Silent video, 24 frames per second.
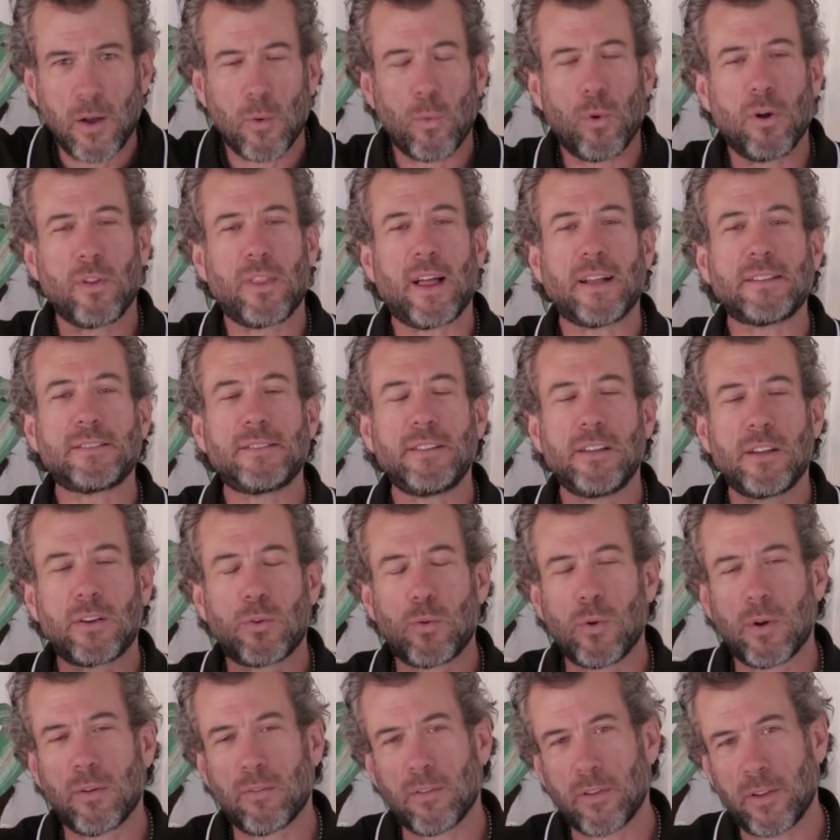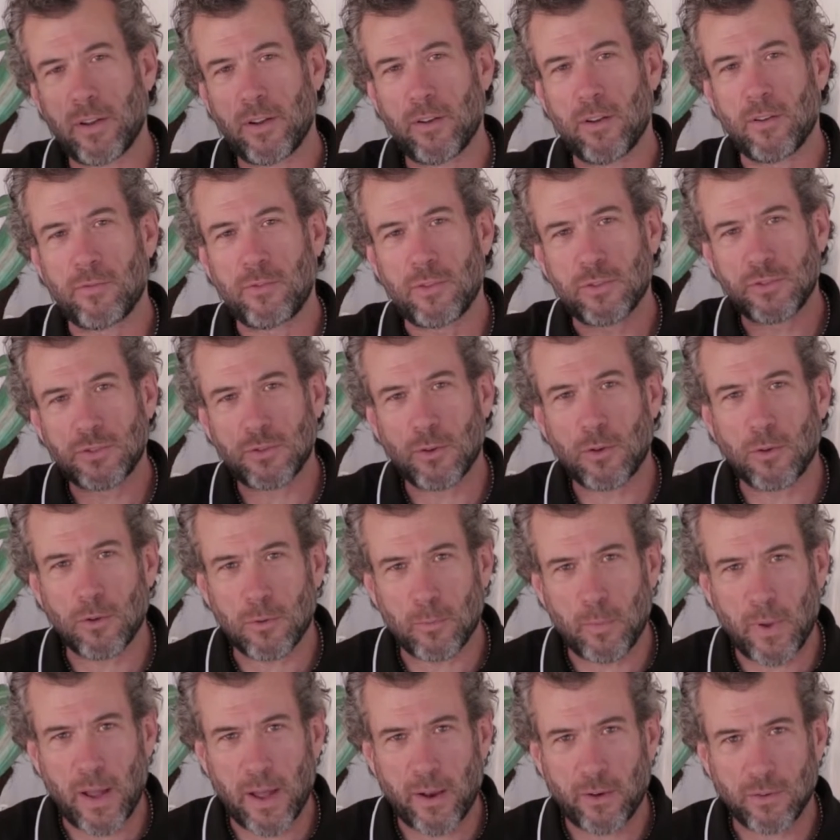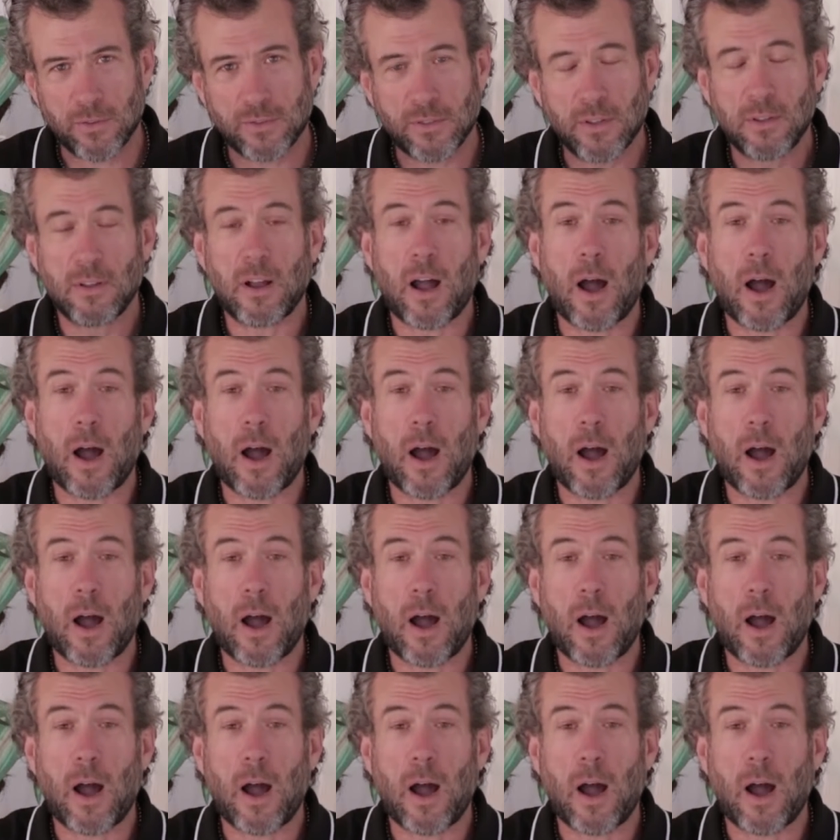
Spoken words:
Well, that's the equivalent of your solar panels.